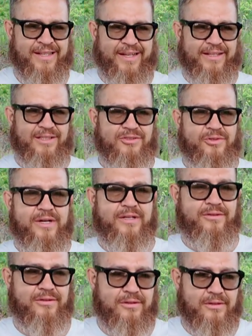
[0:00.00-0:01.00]

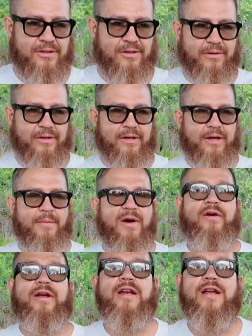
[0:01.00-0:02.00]
Industries, or no,
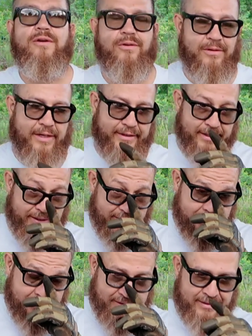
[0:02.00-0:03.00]
American Eagle, I think.
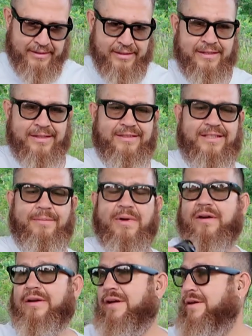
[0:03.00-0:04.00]
Is it American